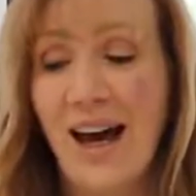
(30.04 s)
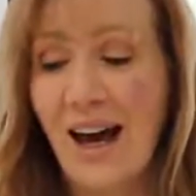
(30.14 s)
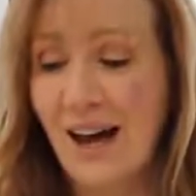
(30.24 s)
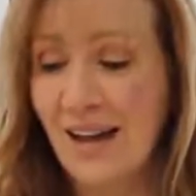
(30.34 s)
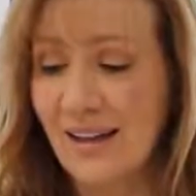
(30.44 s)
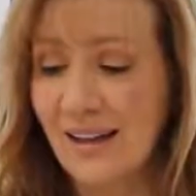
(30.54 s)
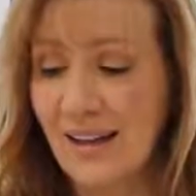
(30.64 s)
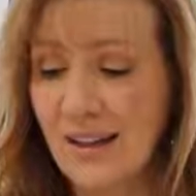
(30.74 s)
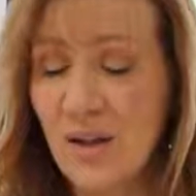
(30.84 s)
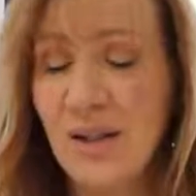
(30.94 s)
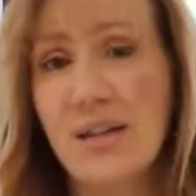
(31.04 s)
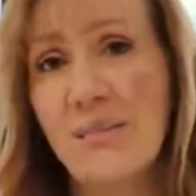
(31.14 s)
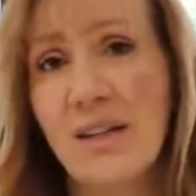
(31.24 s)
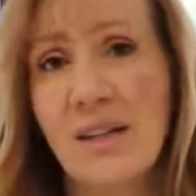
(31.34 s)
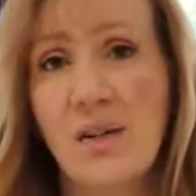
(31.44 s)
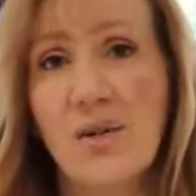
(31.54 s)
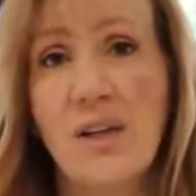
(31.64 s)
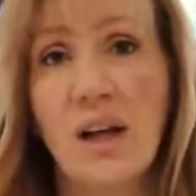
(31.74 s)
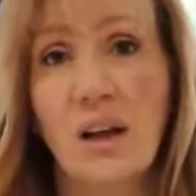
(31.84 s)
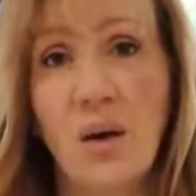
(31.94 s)
and it's not something I
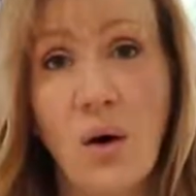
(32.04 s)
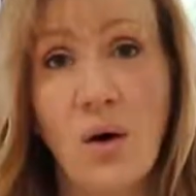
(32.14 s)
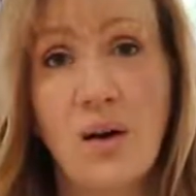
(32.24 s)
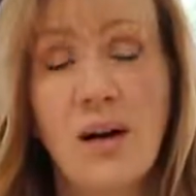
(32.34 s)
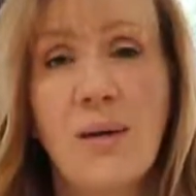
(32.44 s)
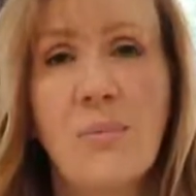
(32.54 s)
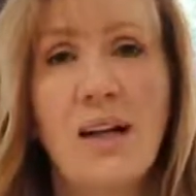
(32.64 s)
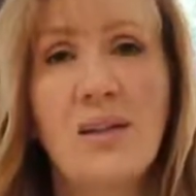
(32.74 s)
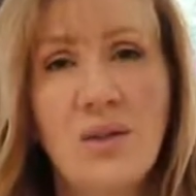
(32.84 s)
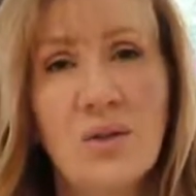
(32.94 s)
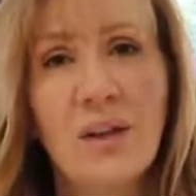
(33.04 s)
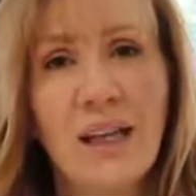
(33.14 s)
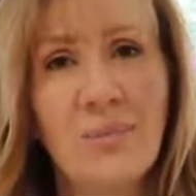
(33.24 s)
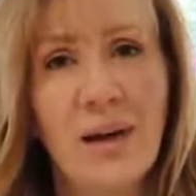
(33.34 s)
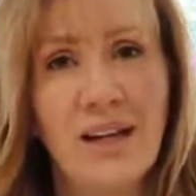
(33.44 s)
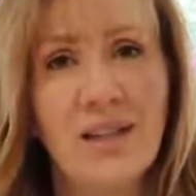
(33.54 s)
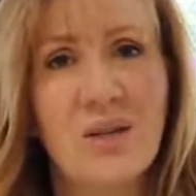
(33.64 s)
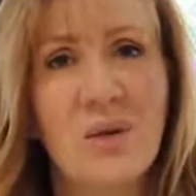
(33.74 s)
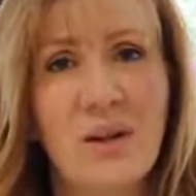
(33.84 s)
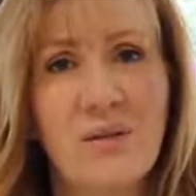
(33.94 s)
use a lot, but I do like
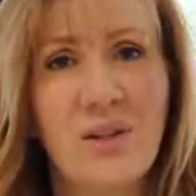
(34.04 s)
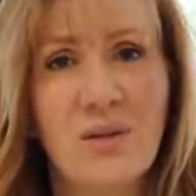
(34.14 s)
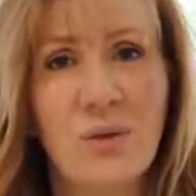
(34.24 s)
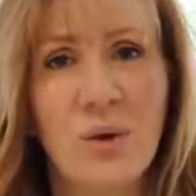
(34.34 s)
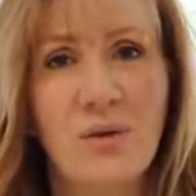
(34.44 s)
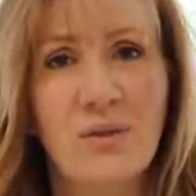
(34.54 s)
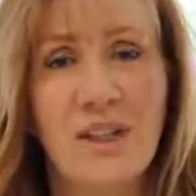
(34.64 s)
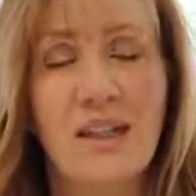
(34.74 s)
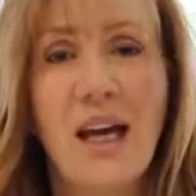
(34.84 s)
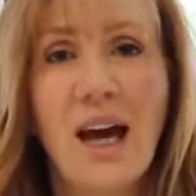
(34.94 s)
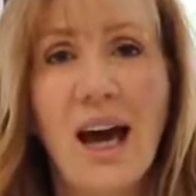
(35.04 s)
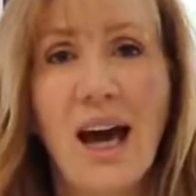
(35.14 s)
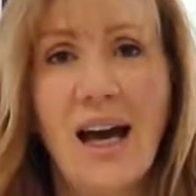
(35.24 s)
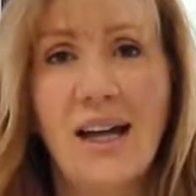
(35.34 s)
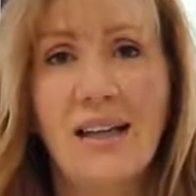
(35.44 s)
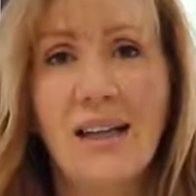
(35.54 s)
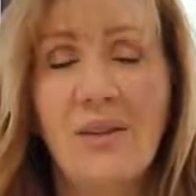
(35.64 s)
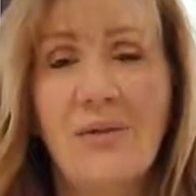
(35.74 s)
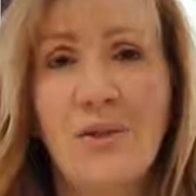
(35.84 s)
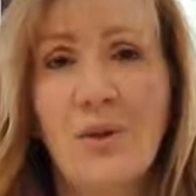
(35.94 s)
pesto every so often. And
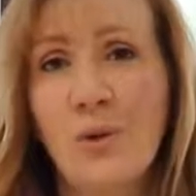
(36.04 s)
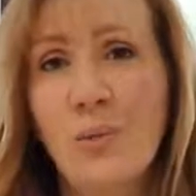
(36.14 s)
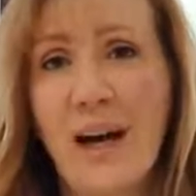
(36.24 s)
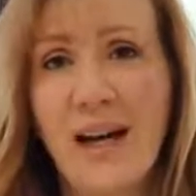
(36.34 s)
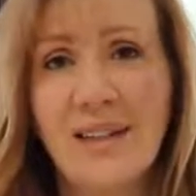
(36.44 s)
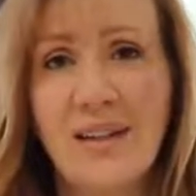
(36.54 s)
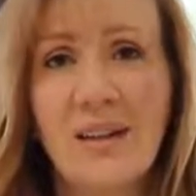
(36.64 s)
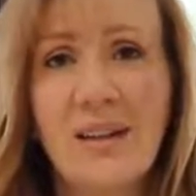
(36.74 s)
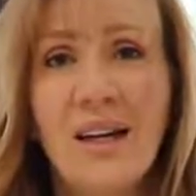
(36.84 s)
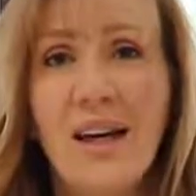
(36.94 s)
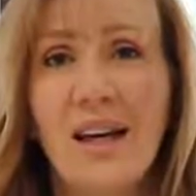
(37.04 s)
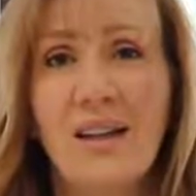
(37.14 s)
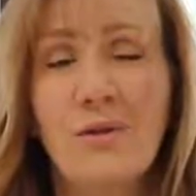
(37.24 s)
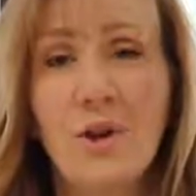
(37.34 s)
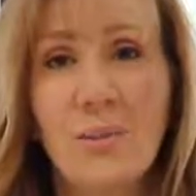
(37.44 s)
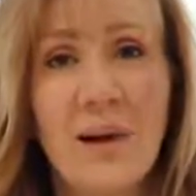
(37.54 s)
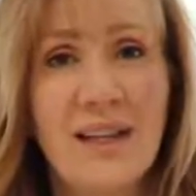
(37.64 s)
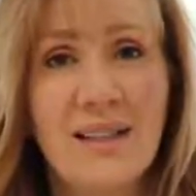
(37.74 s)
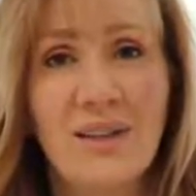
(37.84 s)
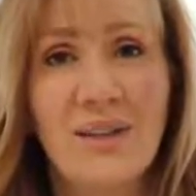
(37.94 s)
if you grow basil and you've got
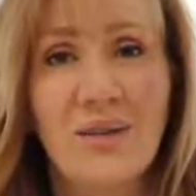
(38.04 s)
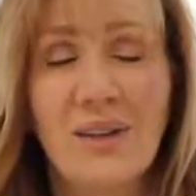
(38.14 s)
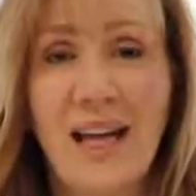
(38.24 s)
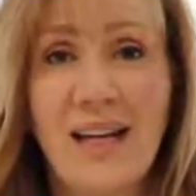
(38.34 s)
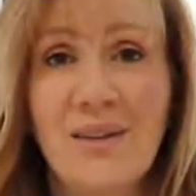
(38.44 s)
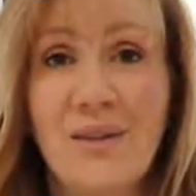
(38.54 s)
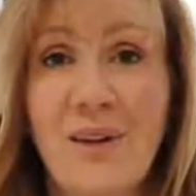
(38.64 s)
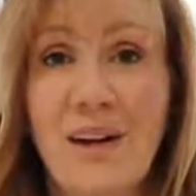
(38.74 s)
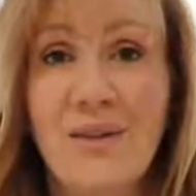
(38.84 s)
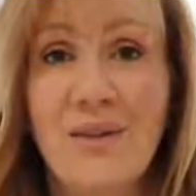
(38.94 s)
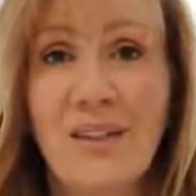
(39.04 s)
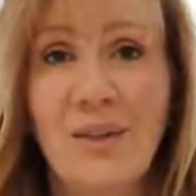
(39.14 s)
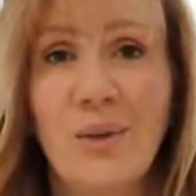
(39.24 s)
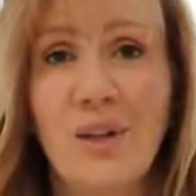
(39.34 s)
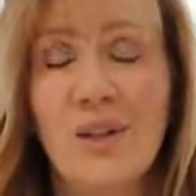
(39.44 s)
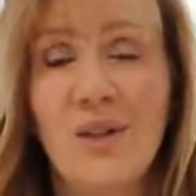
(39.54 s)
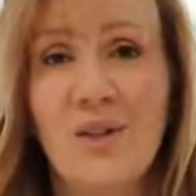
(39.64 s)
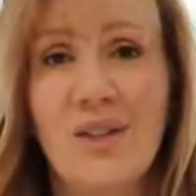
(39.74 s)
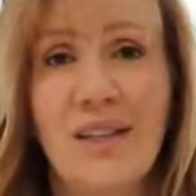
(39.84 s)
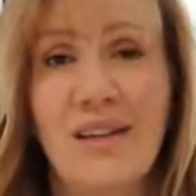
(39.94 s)
basil lying around and you want to
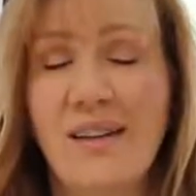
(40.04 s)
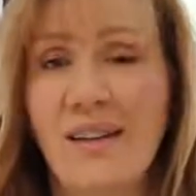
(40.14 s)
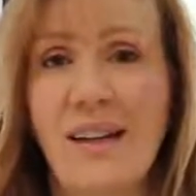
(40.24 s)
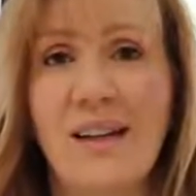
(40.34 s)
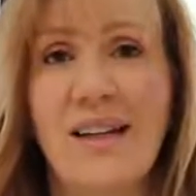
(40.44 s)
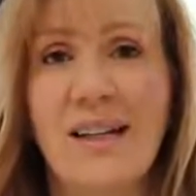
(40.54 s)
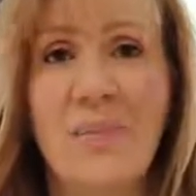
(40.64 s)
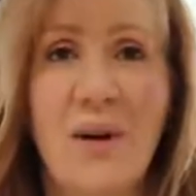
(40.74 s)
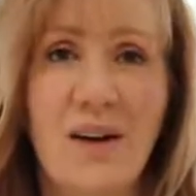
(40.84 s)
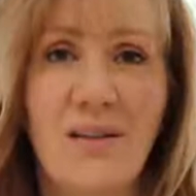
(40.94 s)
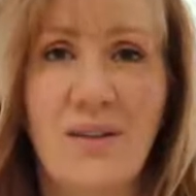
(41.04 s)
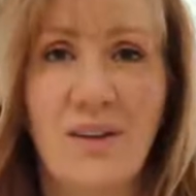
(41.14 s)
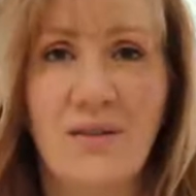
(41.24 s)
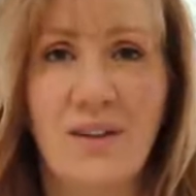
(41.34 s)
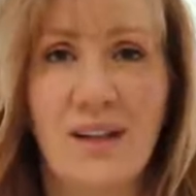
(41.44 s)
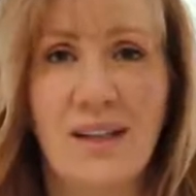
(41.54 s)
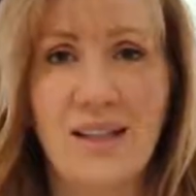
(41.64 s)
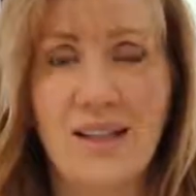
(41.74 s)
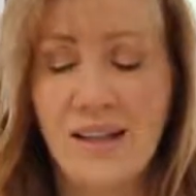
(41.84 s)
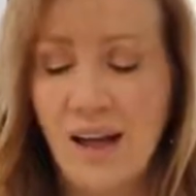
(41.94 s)
use it, then it's perfect for
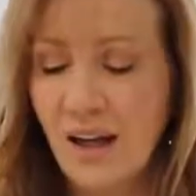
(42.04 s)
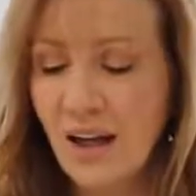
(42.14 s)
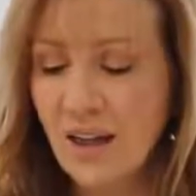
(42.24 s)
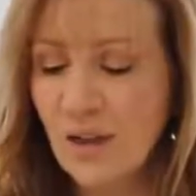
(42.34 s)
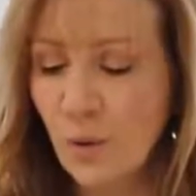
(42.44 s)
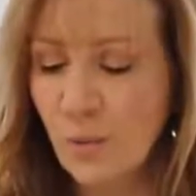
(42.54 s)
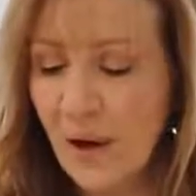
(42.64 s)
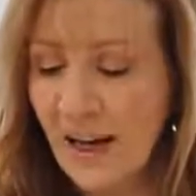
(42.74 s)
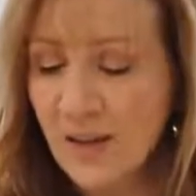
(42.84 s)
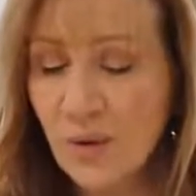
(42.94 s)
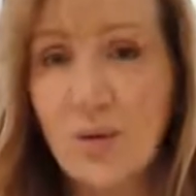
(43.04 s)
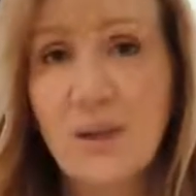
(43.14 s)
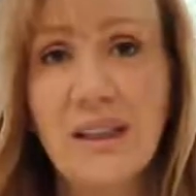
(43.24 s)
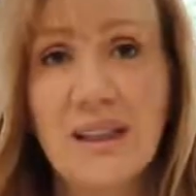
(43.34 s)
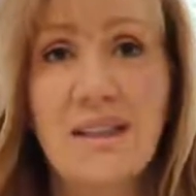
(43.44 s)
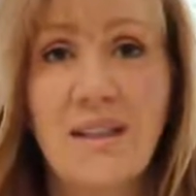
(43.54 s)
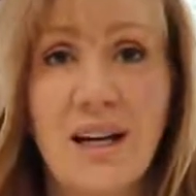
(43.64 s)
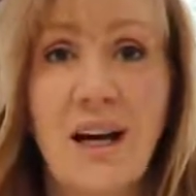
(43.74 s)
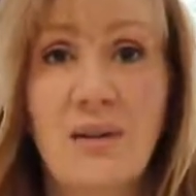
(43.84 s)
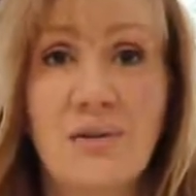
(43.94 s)
this. So basil's really the
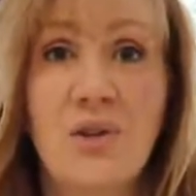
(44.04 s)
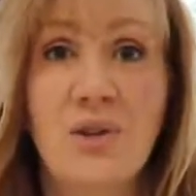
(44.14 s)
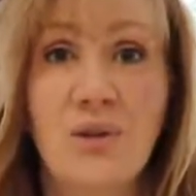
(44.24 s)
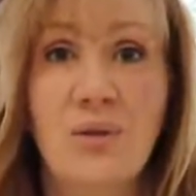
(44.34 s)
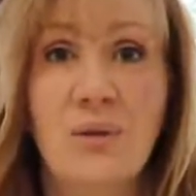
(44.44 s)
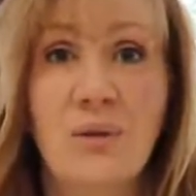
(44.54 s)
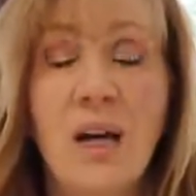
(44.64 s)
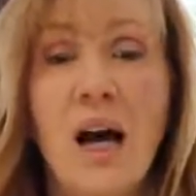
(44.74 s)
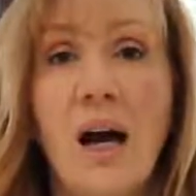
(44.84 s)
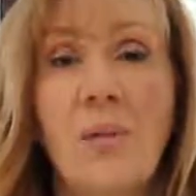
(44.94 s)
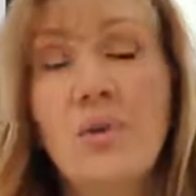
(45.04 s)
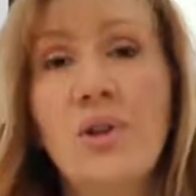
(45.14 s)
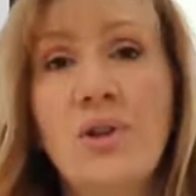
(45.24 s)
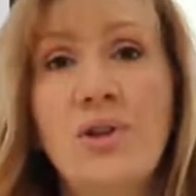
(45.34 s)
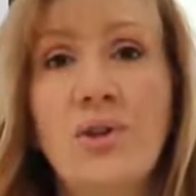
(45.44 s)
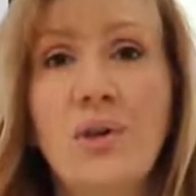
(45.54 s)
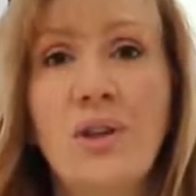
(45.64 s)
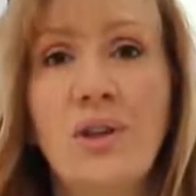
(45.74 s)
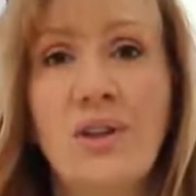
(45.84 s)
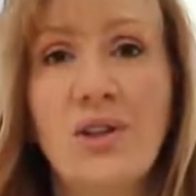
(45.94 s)
star of the show. I'm going to show
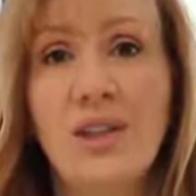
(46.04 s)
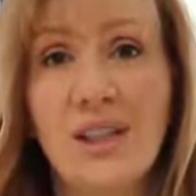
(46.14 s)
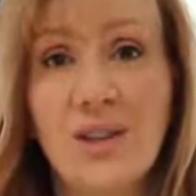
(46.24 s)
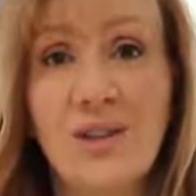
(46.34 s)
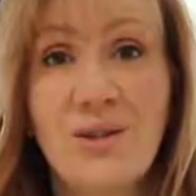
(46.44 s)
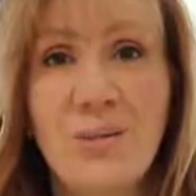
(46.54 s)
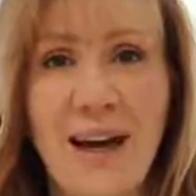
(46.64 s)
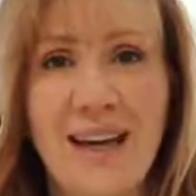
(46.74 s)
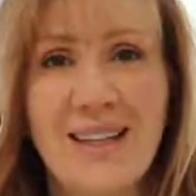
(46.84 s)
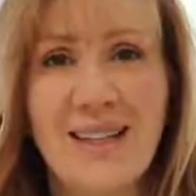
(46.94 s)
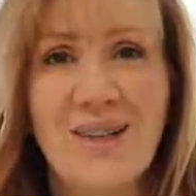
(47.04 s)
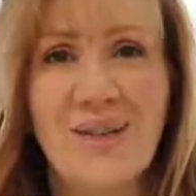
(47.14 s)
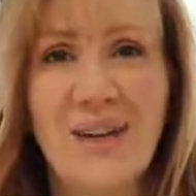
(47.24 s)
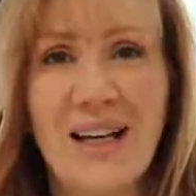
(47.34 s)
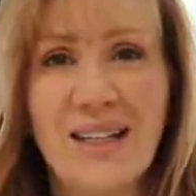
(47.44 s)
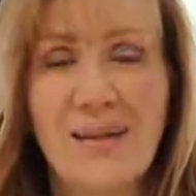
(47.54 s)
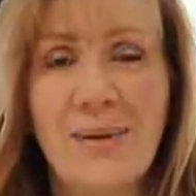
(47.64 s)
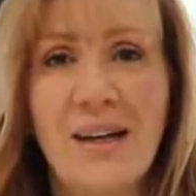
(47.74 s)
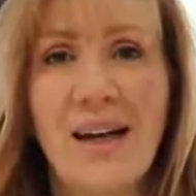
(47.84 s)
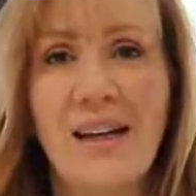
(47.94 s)
you the traditional pesto
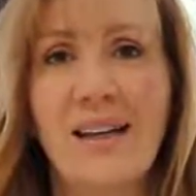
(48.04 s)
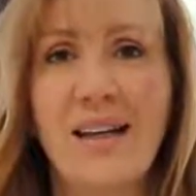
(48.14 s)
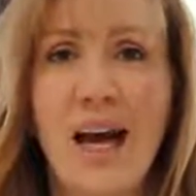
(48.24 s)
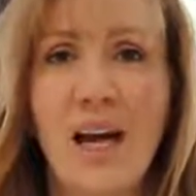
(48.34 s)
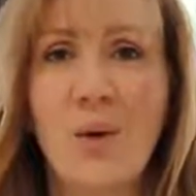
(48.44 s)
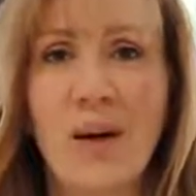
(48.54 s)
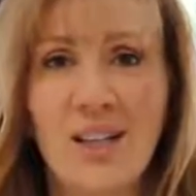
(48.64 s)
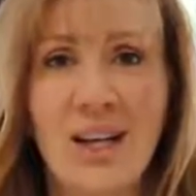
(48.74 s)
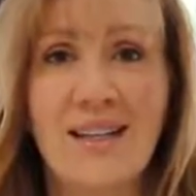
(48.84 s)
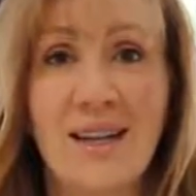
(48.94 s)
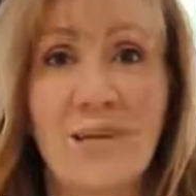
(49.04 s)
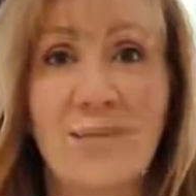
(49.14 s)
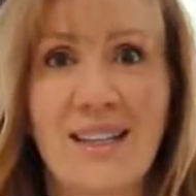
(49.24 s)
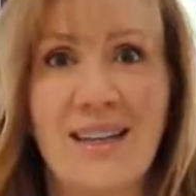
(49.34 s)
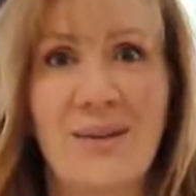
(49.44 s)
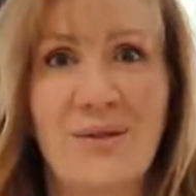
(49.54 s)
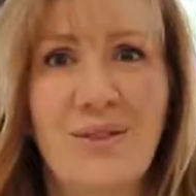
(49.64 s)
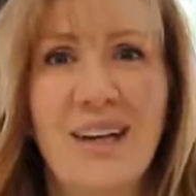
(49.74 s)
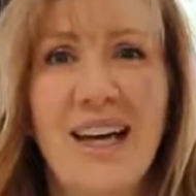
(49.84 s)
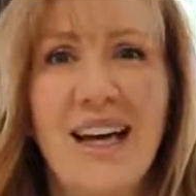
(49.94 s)
recipe and then how I jazz it up
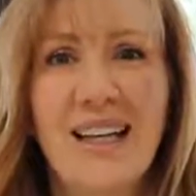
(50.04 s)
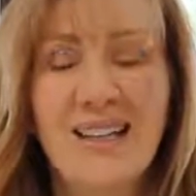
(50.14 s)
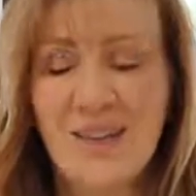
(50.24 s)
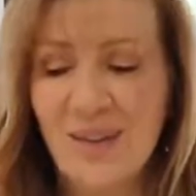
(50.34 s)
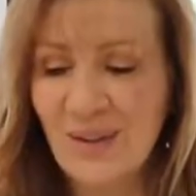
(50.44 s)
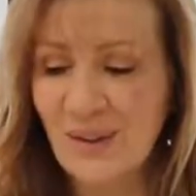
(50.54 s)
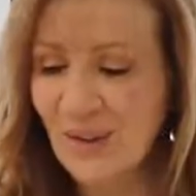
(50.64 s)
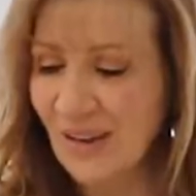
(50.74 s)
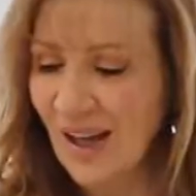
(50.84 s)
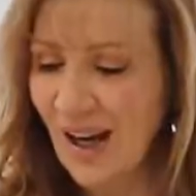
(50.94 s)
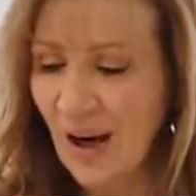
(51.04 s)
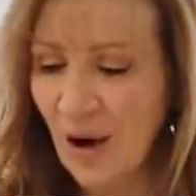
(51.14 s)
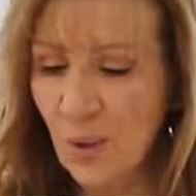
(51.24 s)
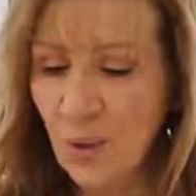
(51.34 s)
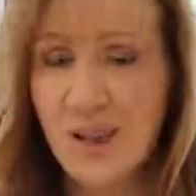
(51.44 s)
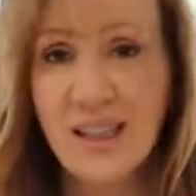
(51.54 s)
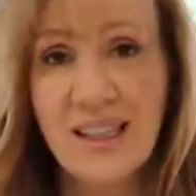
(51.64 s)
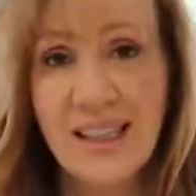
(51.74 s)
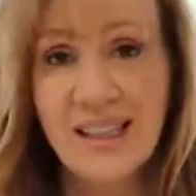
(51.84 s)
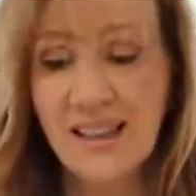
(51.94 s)
myself. So what you
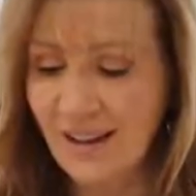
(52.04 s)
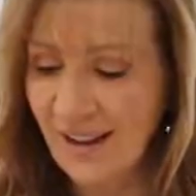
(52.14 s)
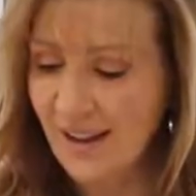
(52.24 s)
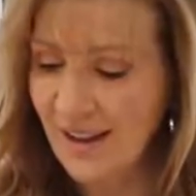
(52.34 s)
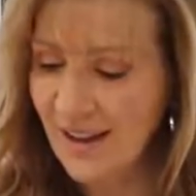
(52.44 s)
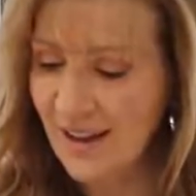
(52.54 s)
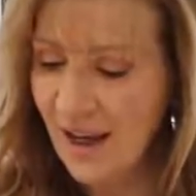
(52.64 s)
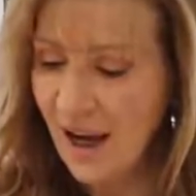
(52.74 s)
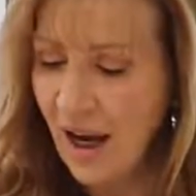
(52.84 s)
need is